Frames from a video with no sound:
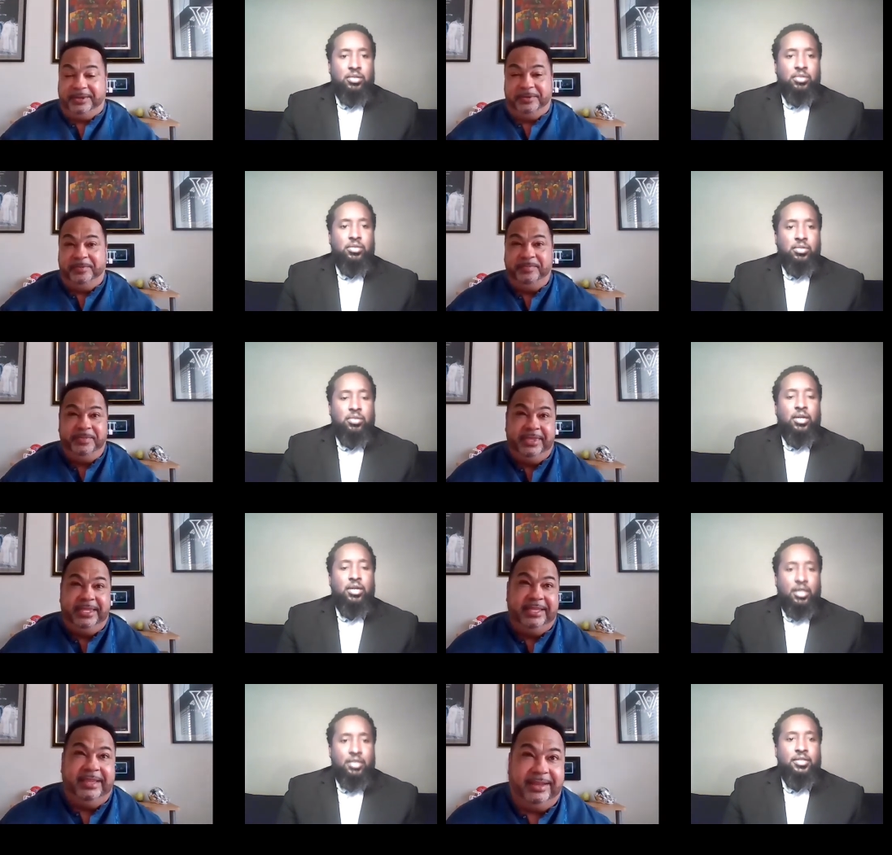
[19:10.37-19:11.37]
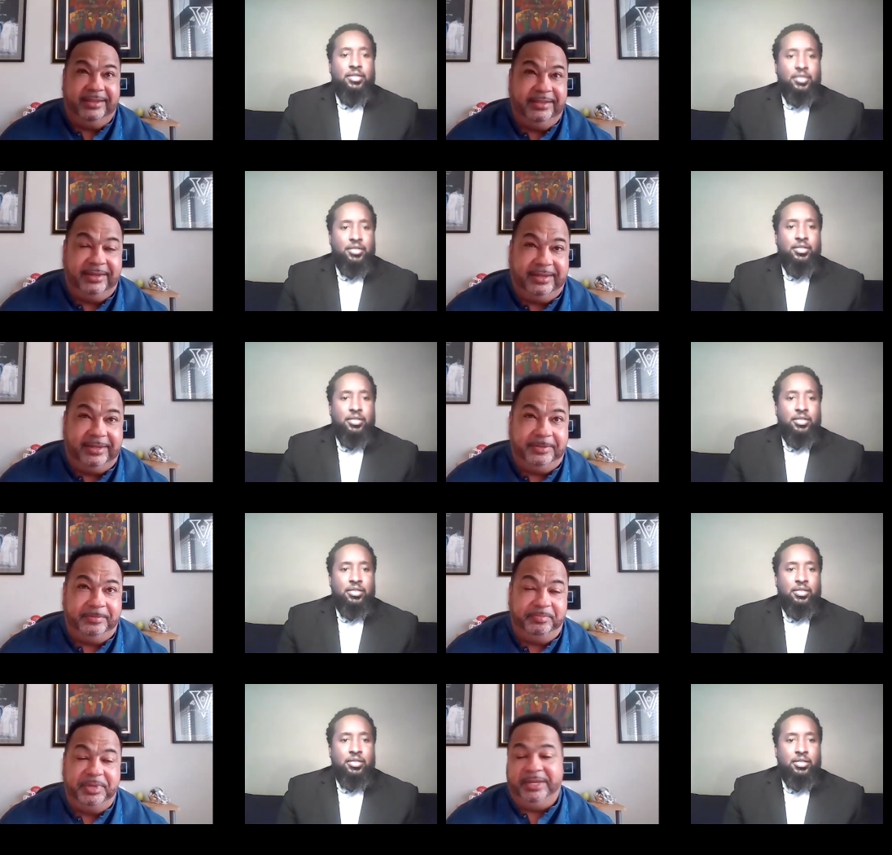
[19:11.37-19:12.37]
Speaker 1: so oh yeah,
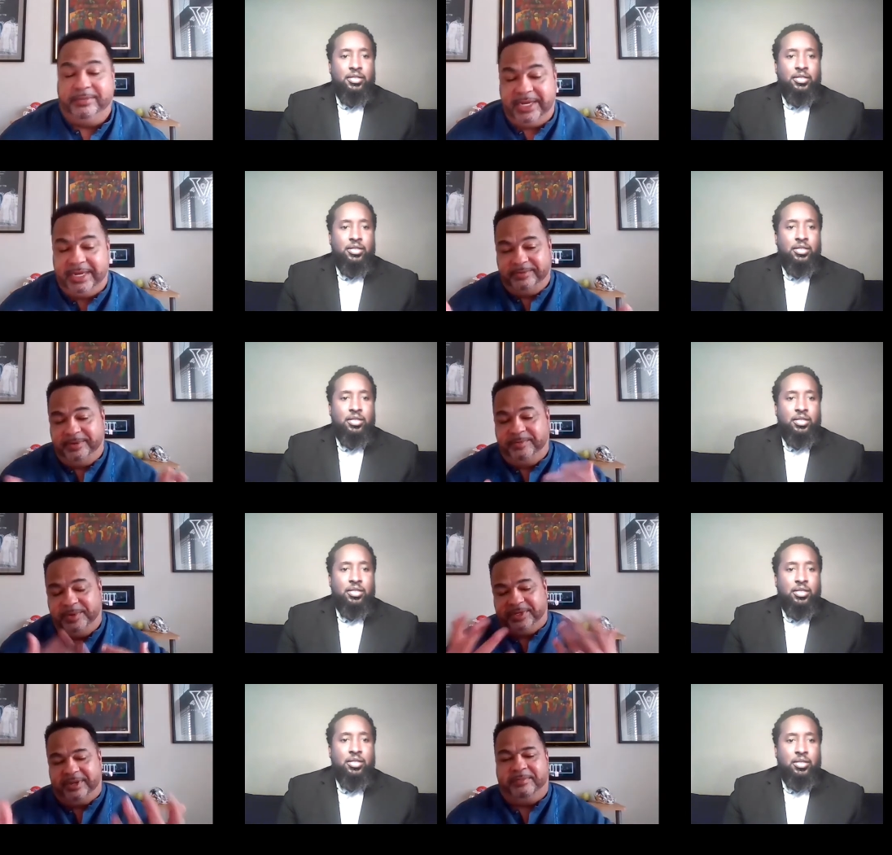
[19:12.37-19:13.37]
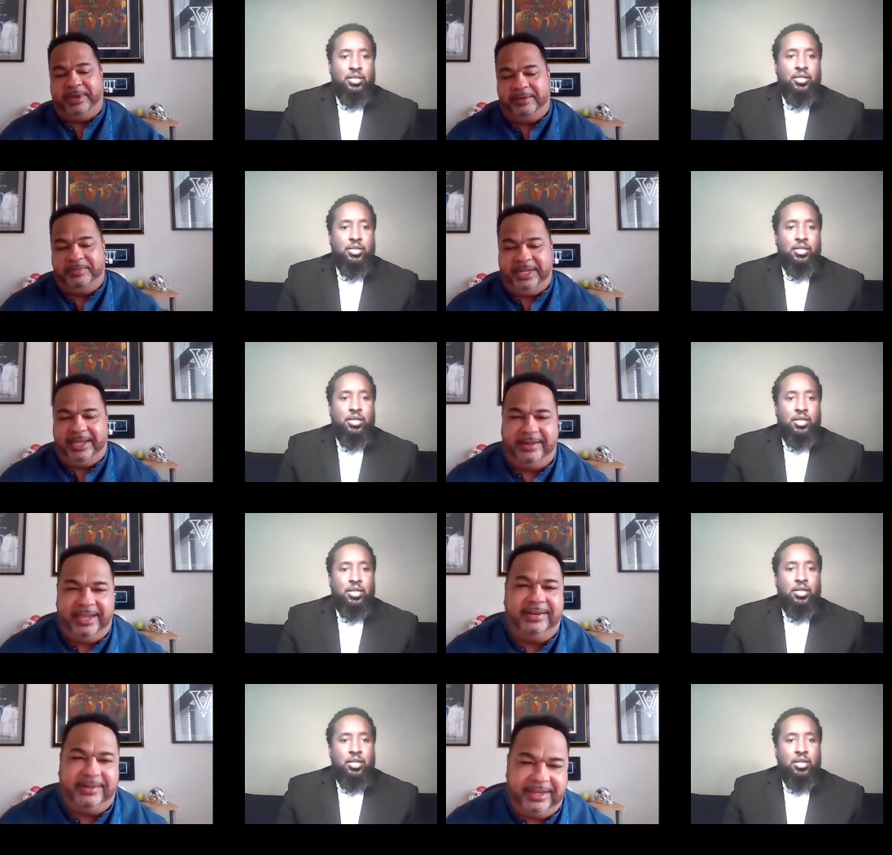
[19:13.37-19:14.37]
uh, but you know, we, will talk about it. But that
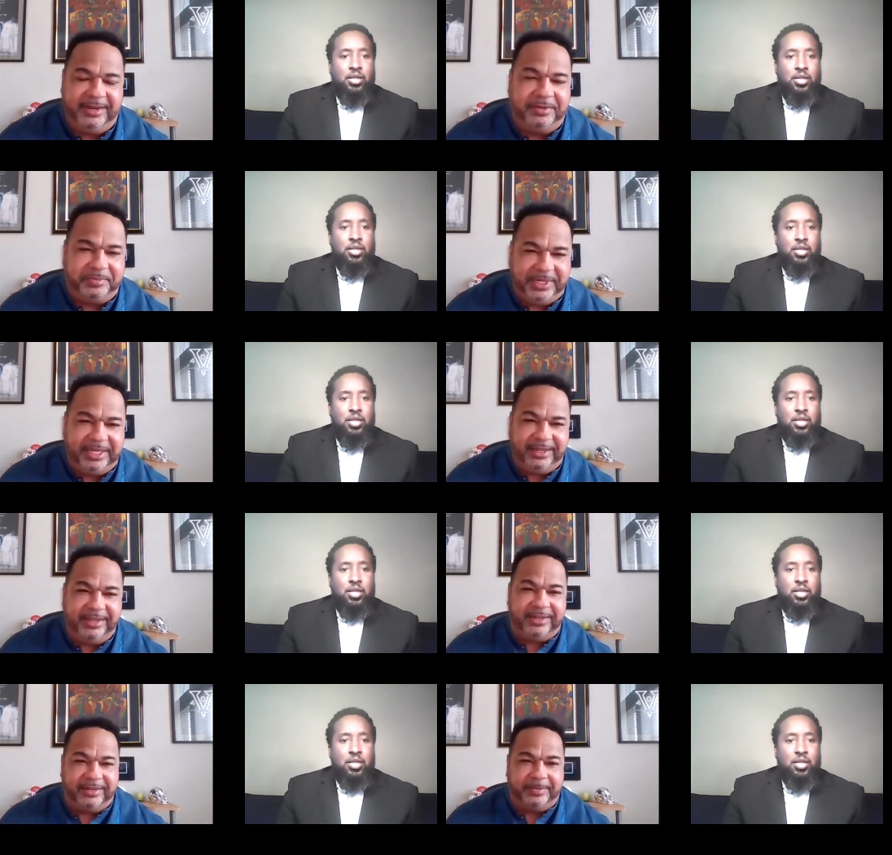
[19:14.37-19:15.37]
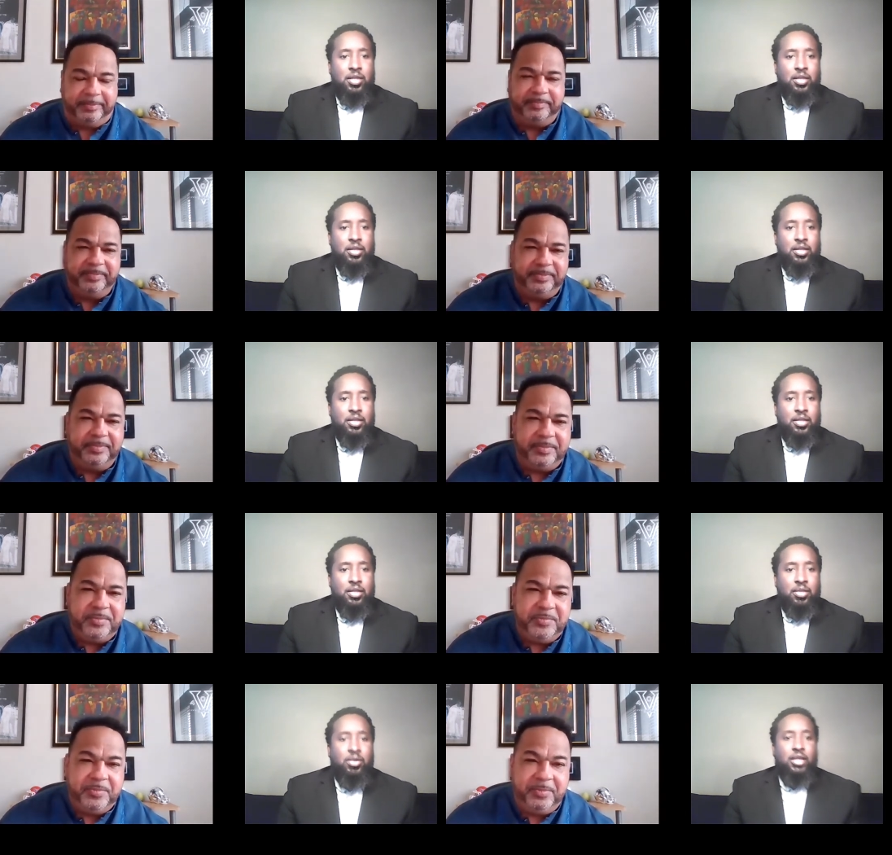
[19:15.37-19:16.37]
that that helped me in the end.
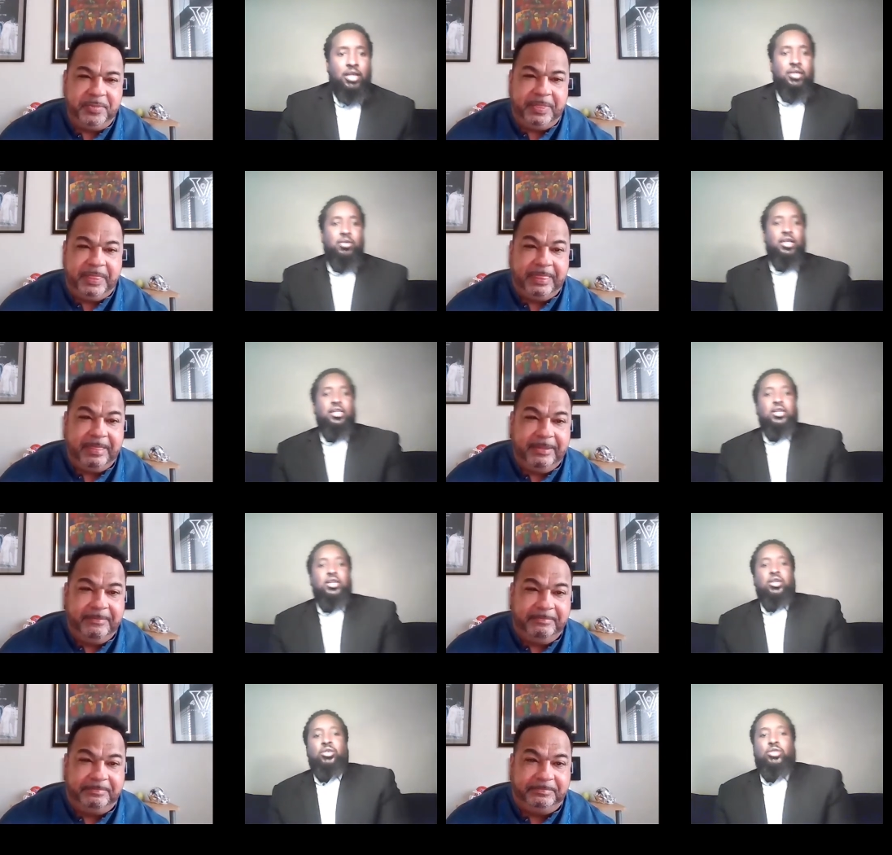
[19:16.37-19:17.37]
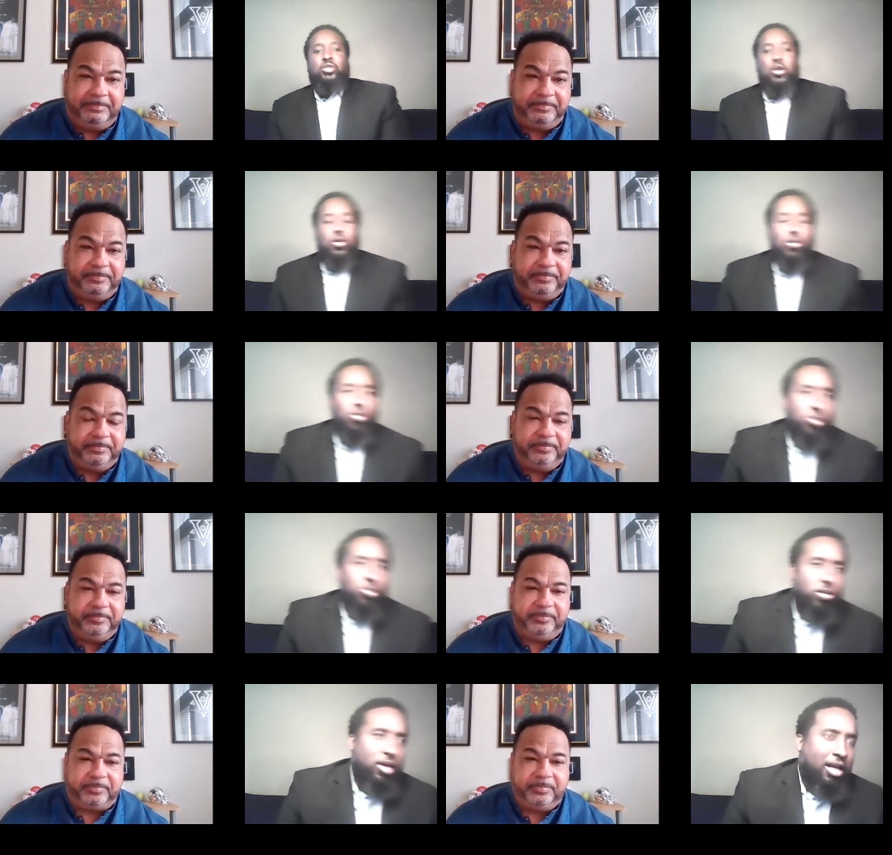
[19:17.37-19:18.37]
Speaker 2: Right, right.
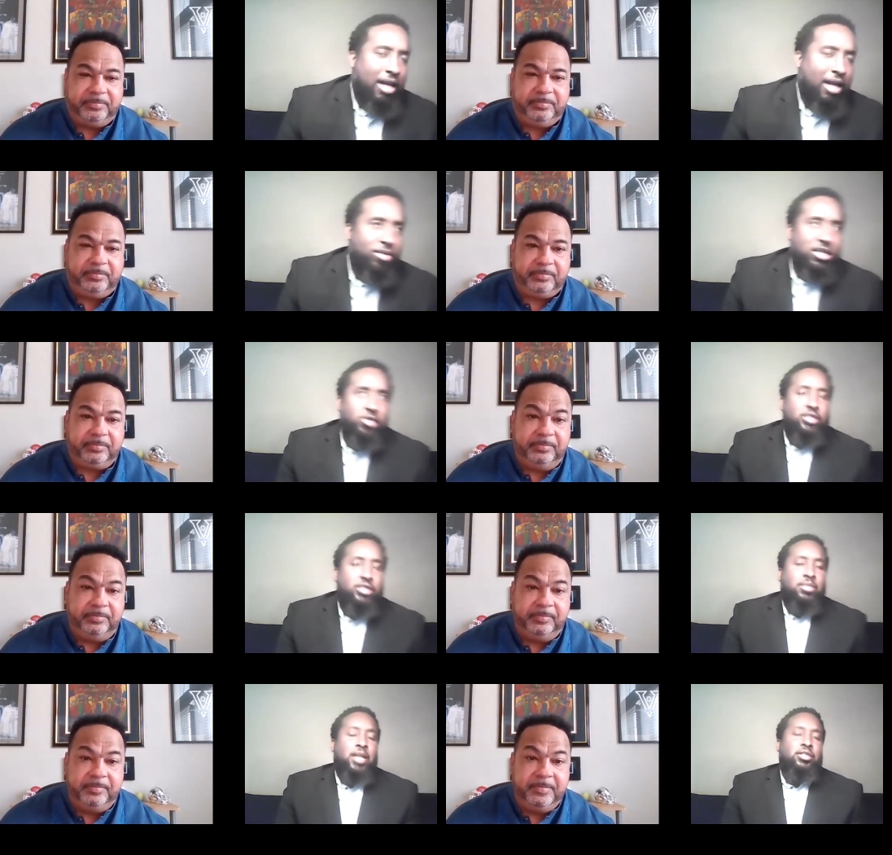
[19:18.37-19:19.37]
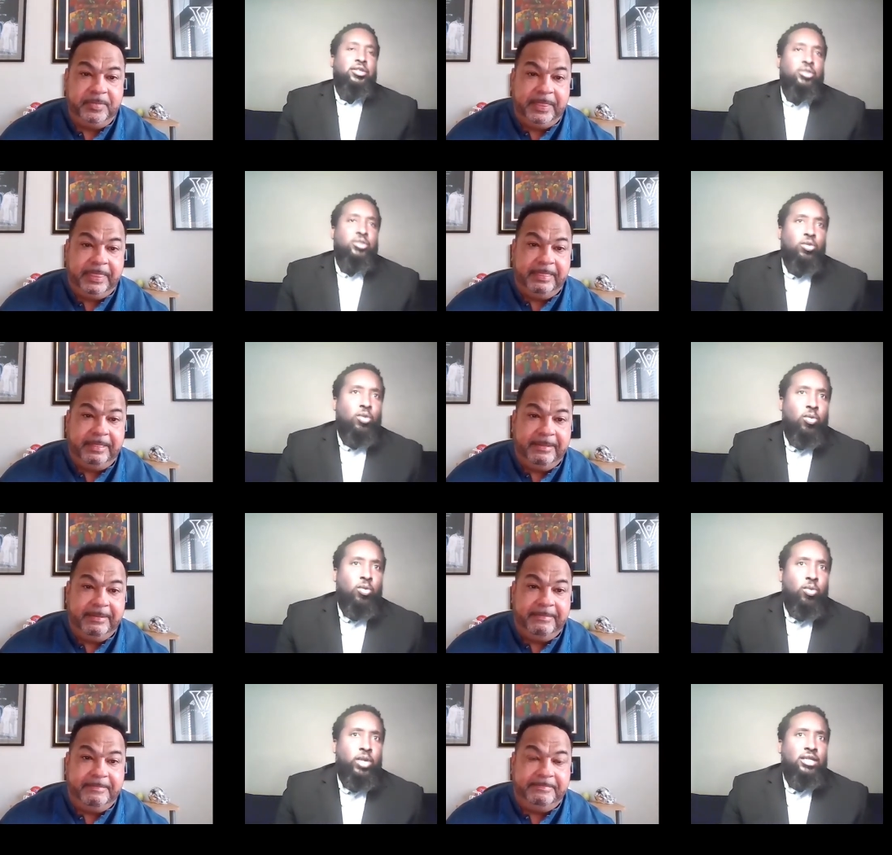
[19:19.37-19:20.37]
So I was curious about this.
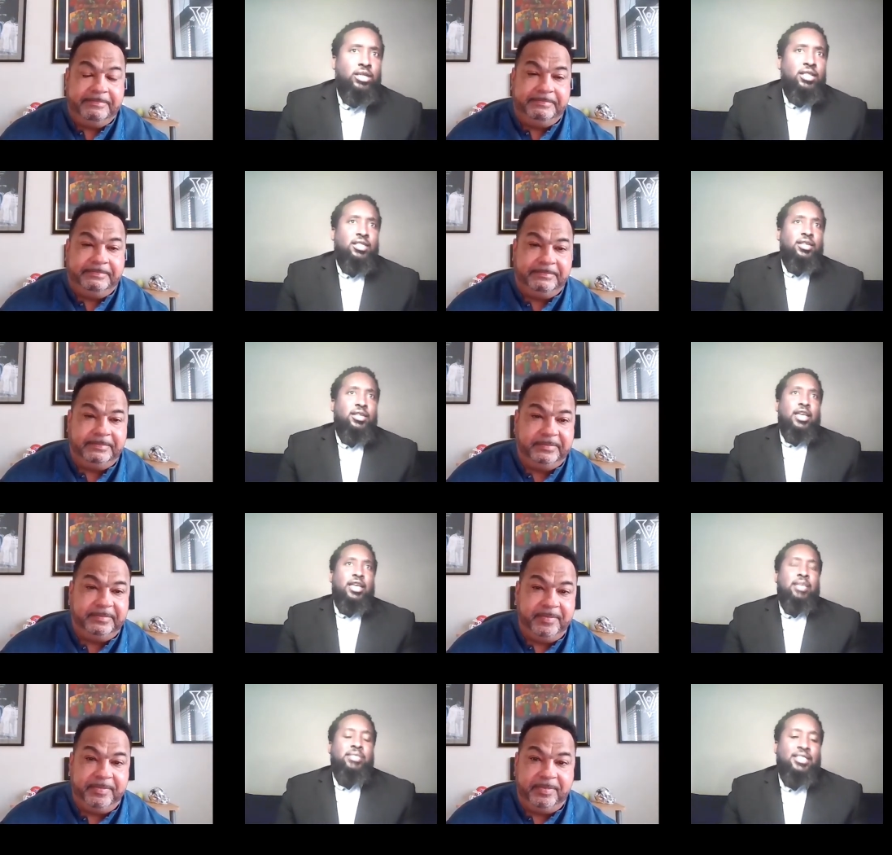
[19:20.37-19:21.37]
Where did the name